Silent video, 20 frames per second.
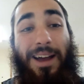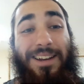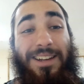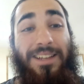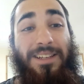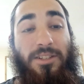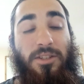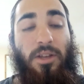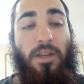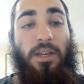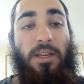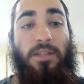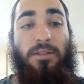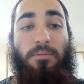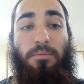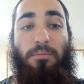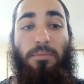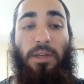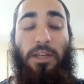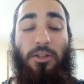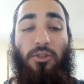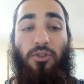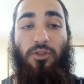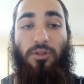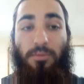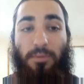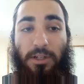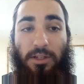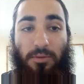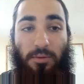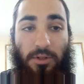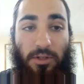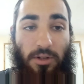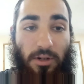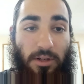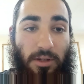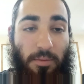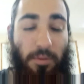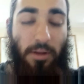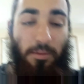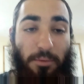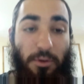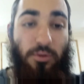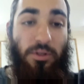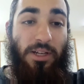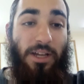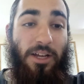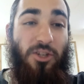his instruments would start to play music.